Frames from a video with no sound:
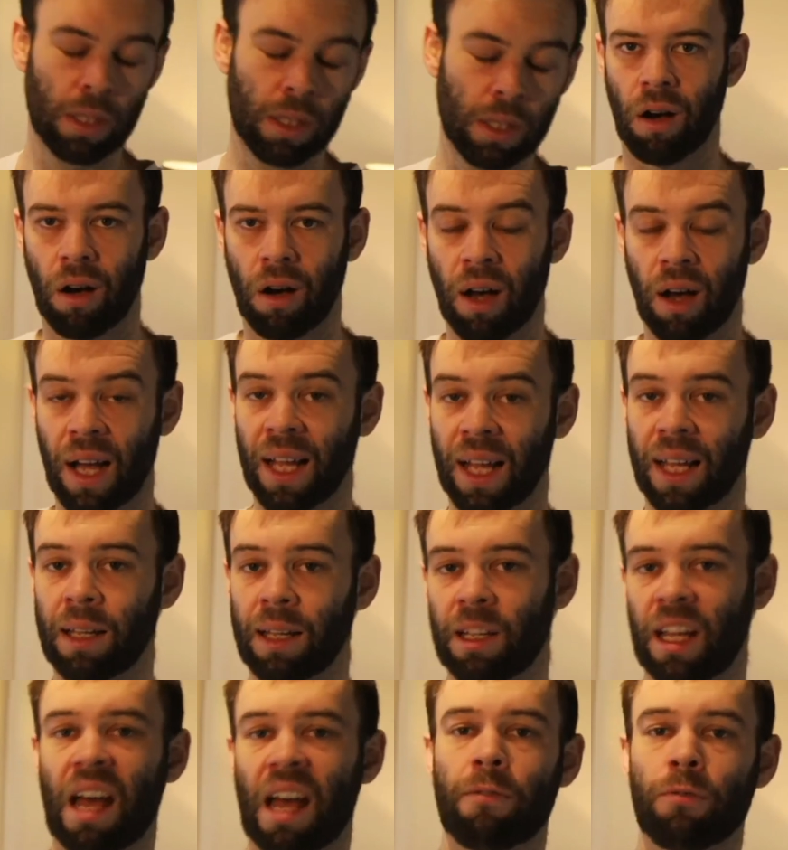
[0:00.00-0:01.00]
I
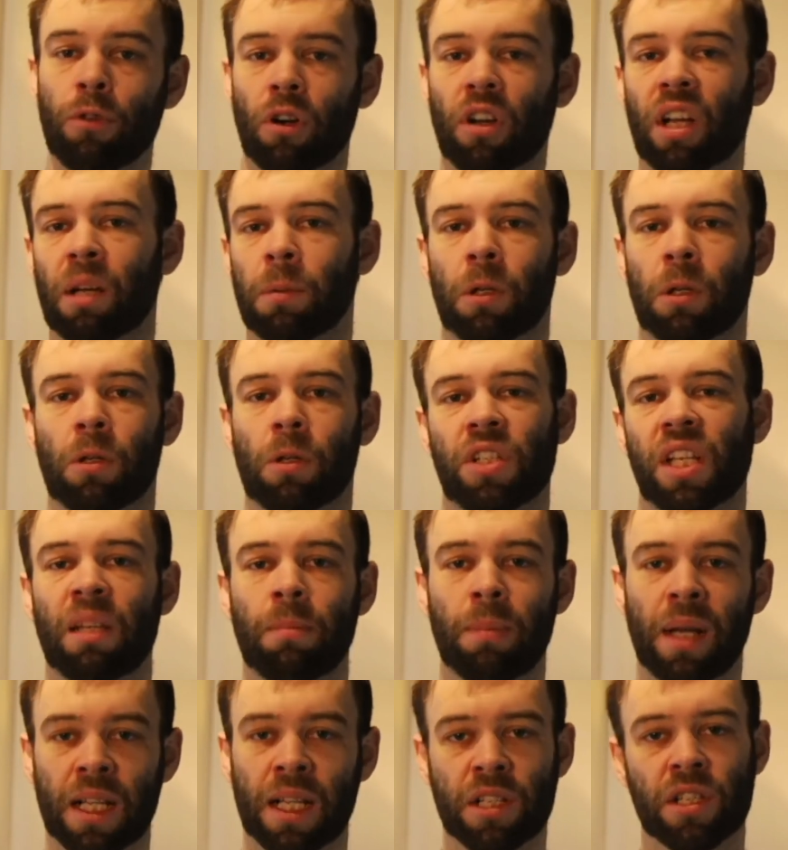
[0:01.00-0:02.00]
have not come across any
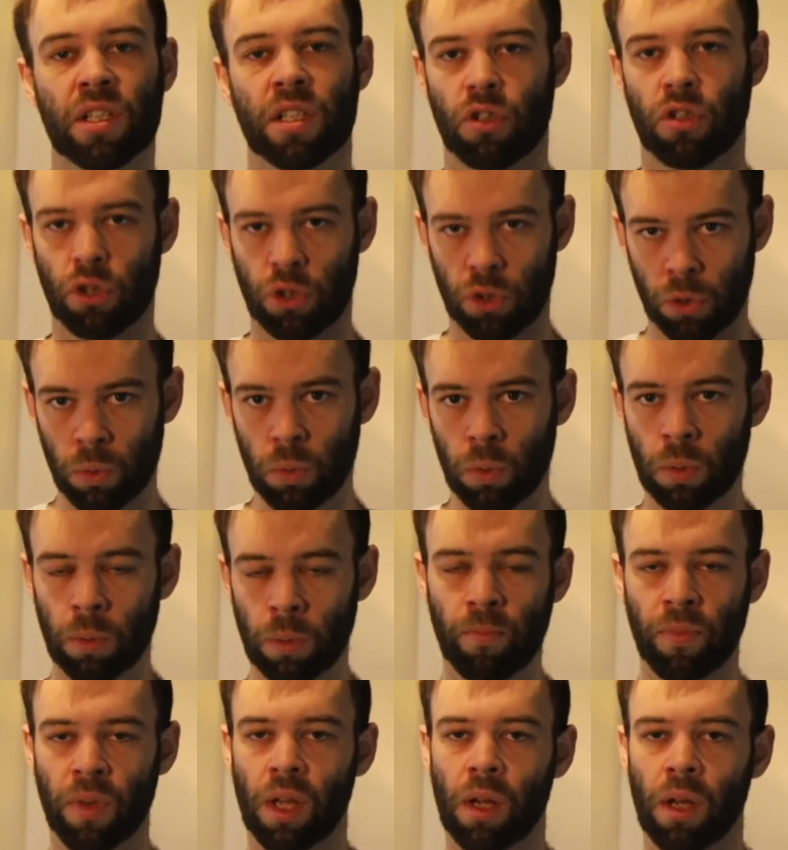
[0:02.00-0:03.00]
banks that do,
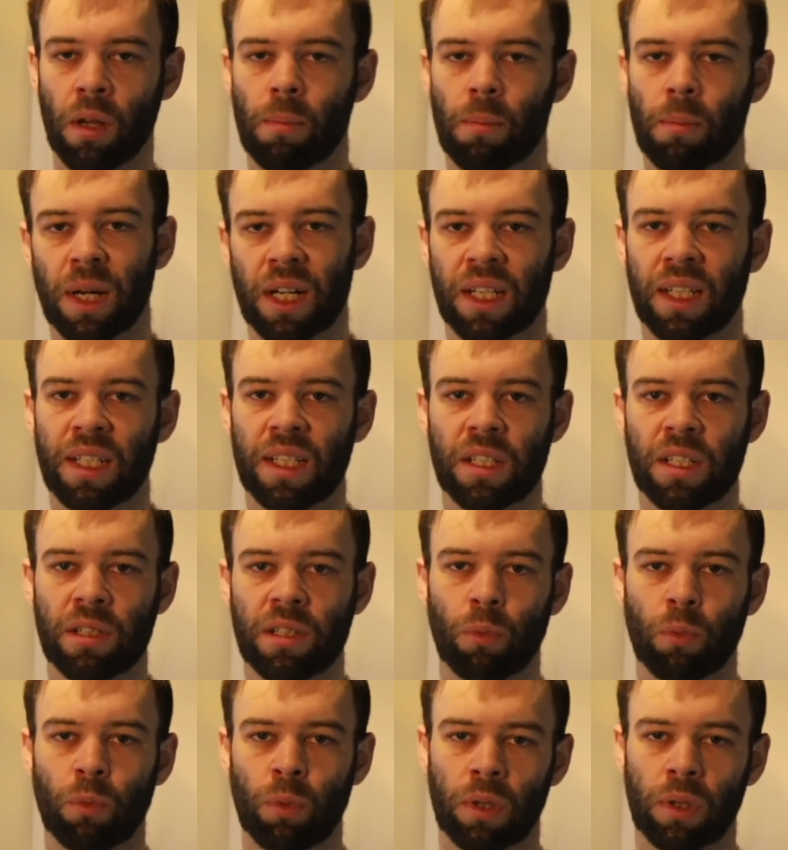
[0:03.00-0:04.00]
but it is
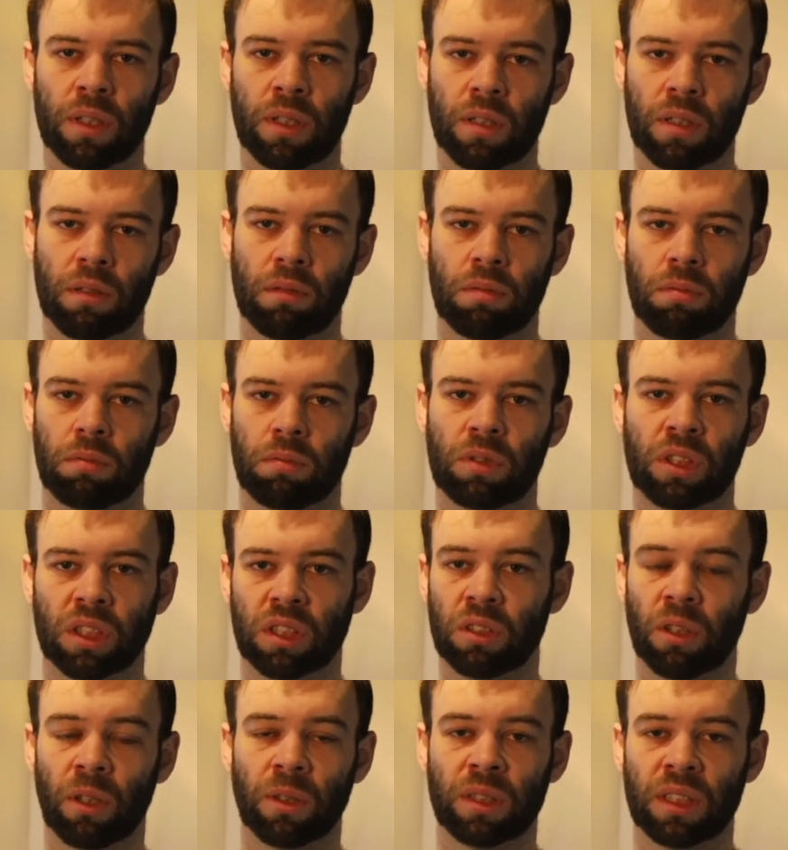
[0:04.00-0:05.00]
worth just
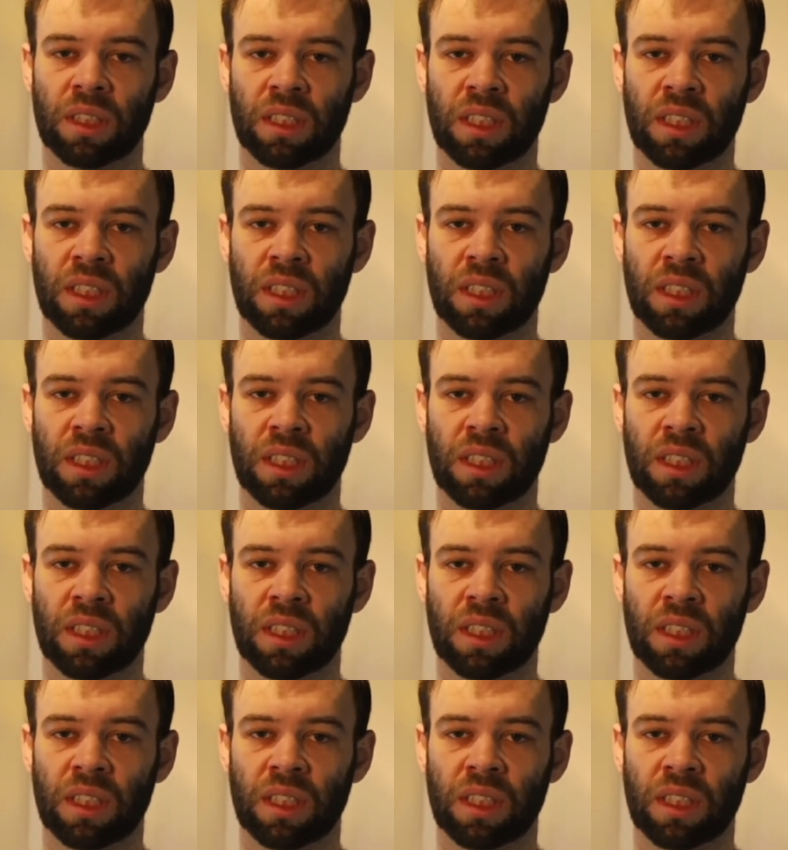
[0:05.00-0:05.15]
noting